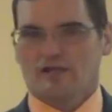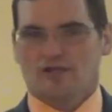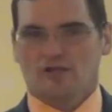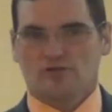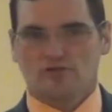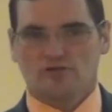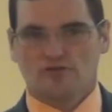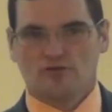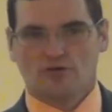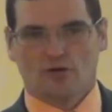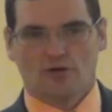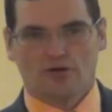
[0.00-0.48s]

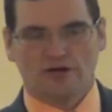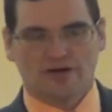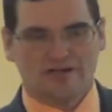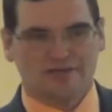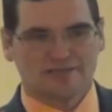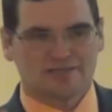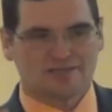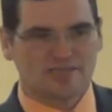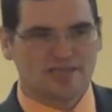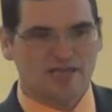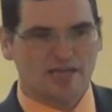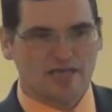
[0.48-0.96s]
Your
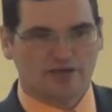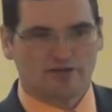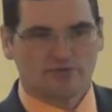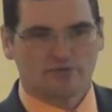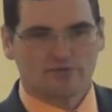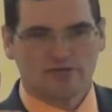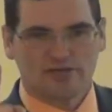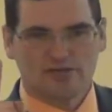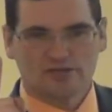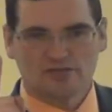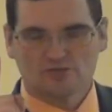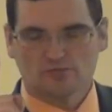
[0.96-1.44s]

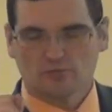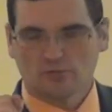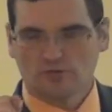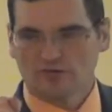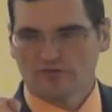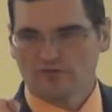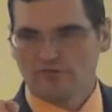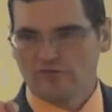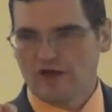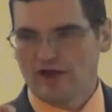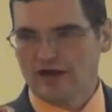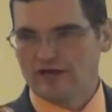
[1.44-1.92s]
integrity is
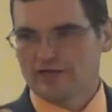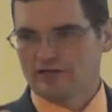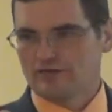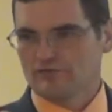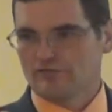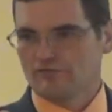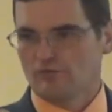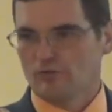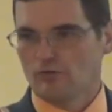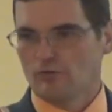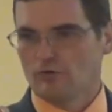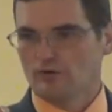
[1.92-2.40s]
worth fighting
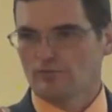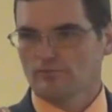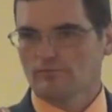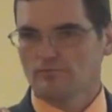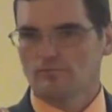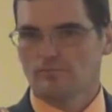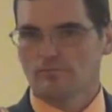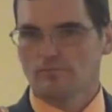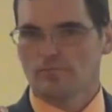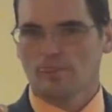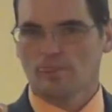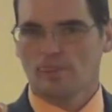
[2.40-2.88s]
for.
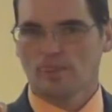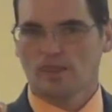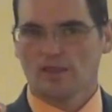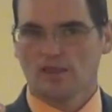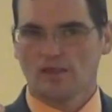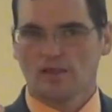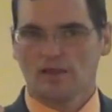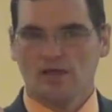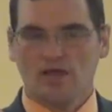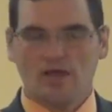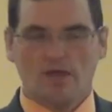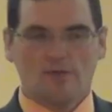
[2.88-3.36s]

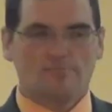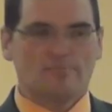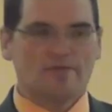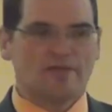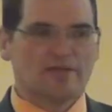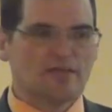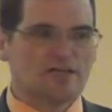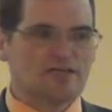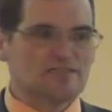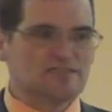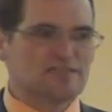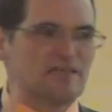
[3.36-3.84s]

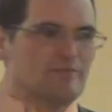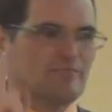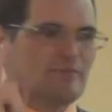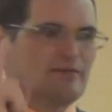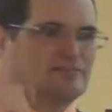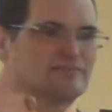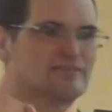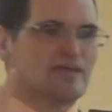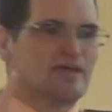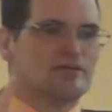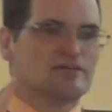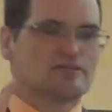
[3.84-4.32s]
Because let me
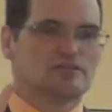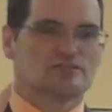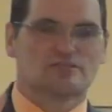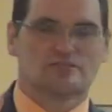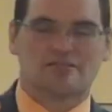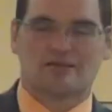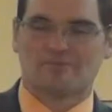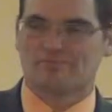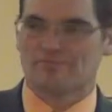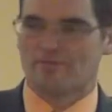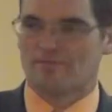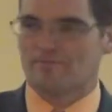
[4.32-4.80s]
tell you
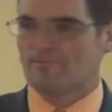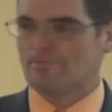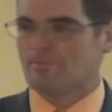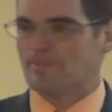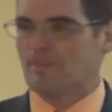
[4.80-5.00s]
something.